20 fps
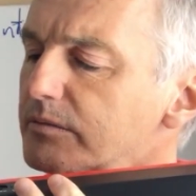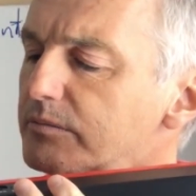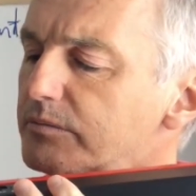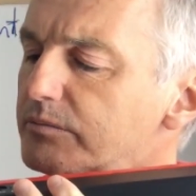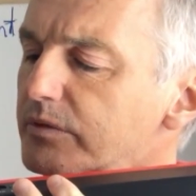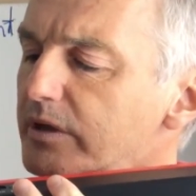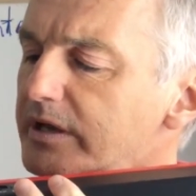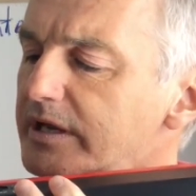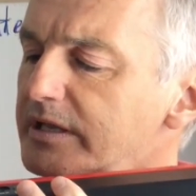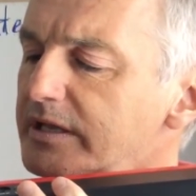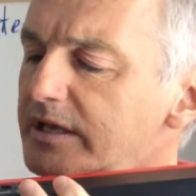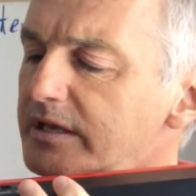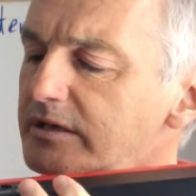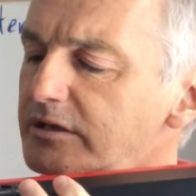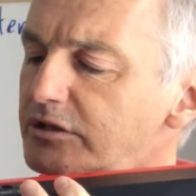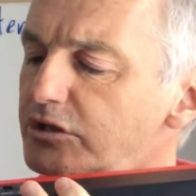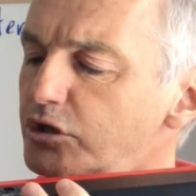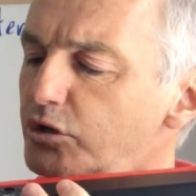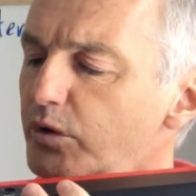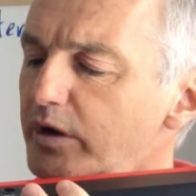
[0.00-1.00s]
plugging in
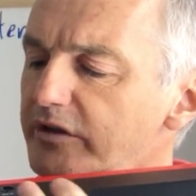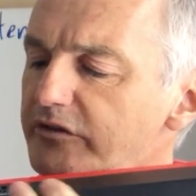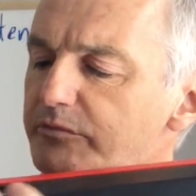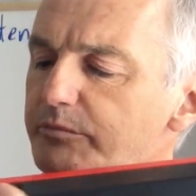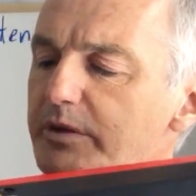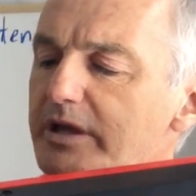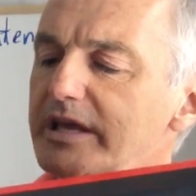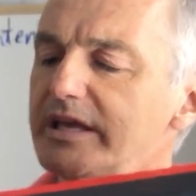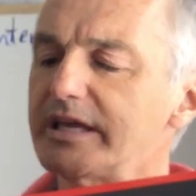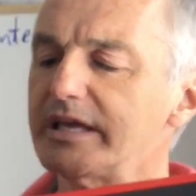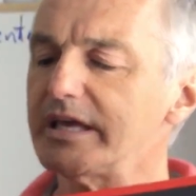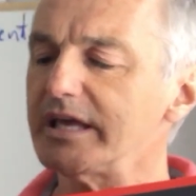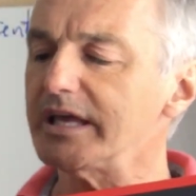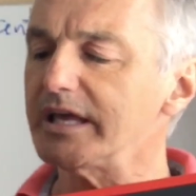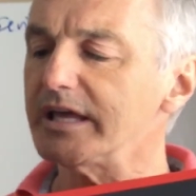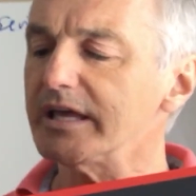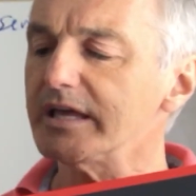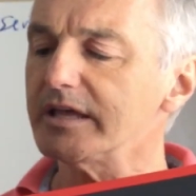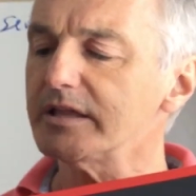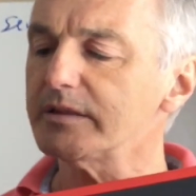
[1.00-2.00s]
a USB
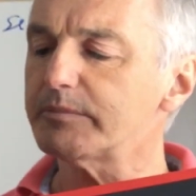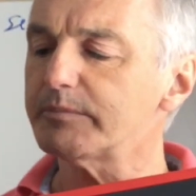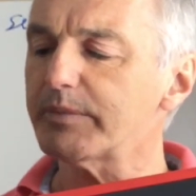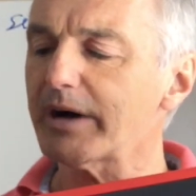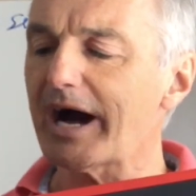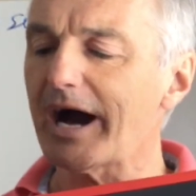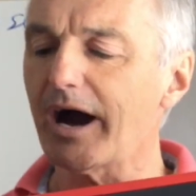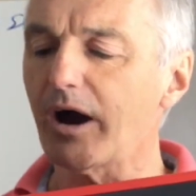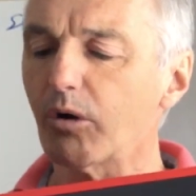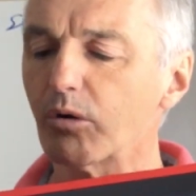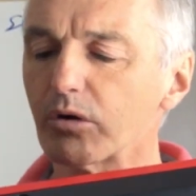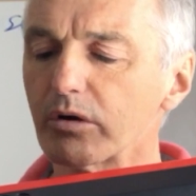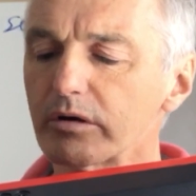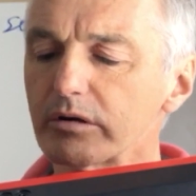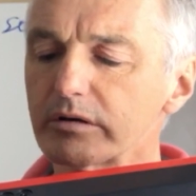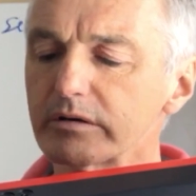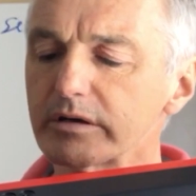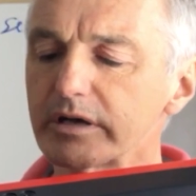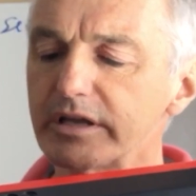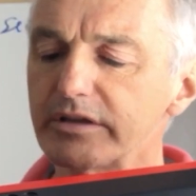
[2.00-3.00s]
key,
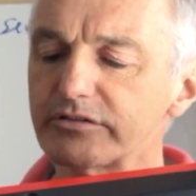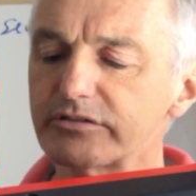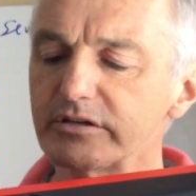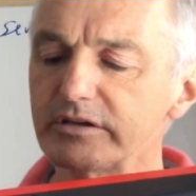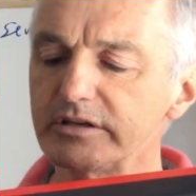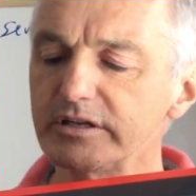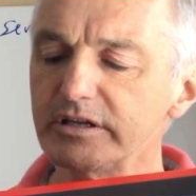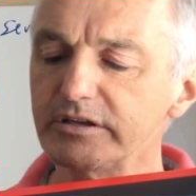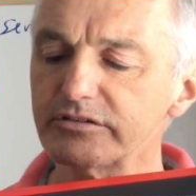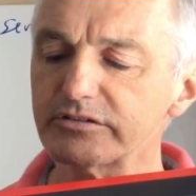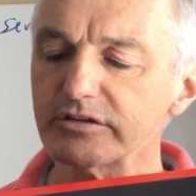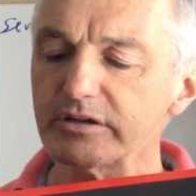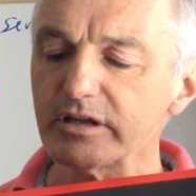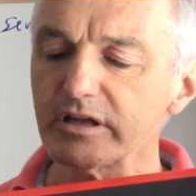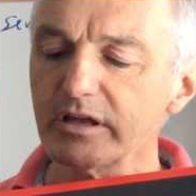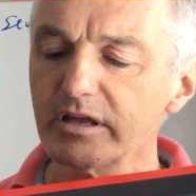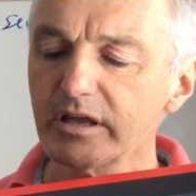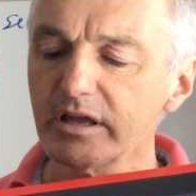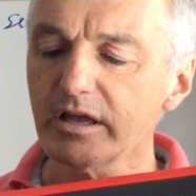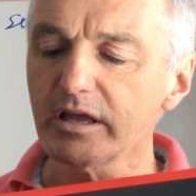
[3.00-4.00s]
power, AC/DC.
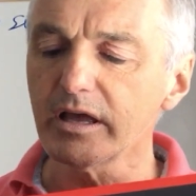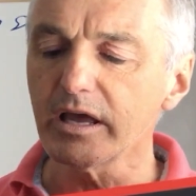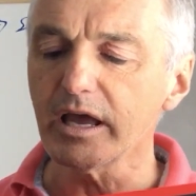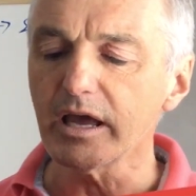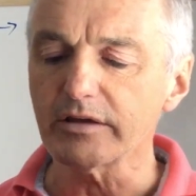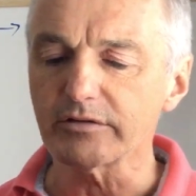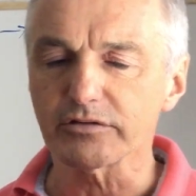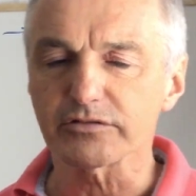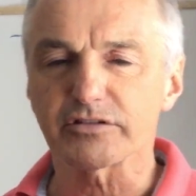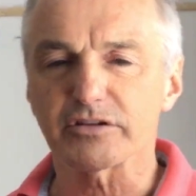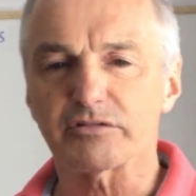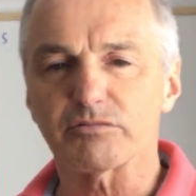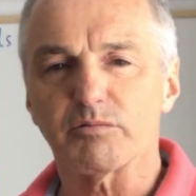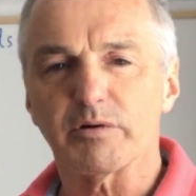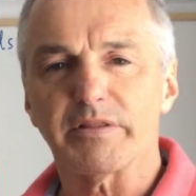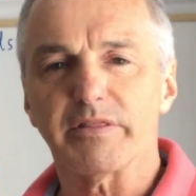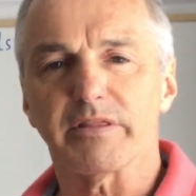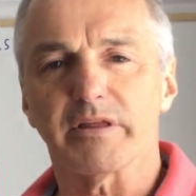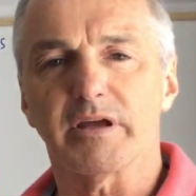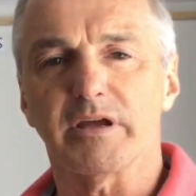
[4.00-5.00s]
And there's this
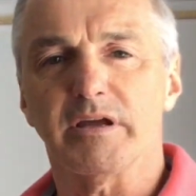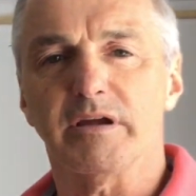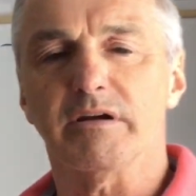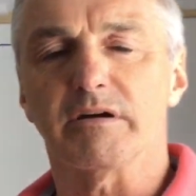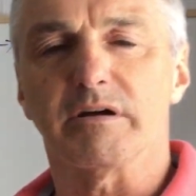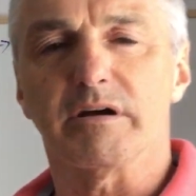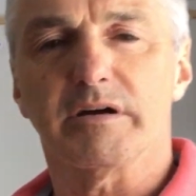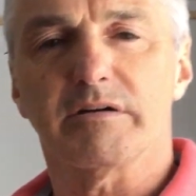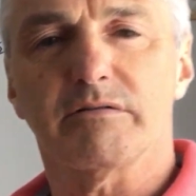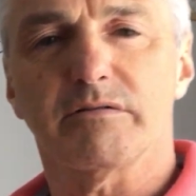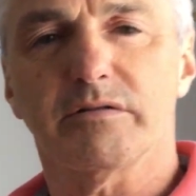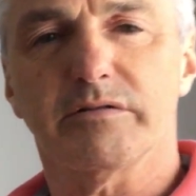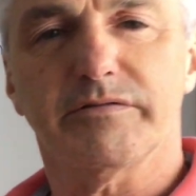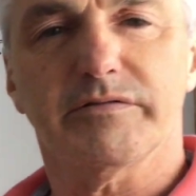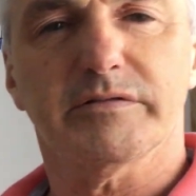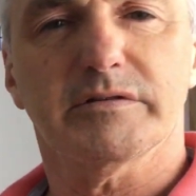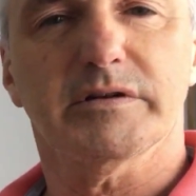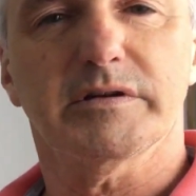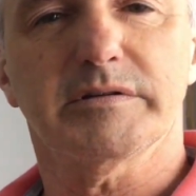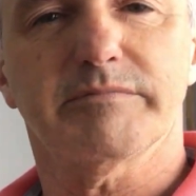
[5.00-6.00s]
one thing here, I don't know
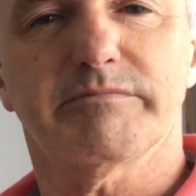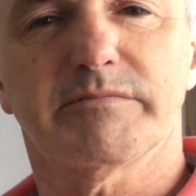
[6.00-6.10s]
if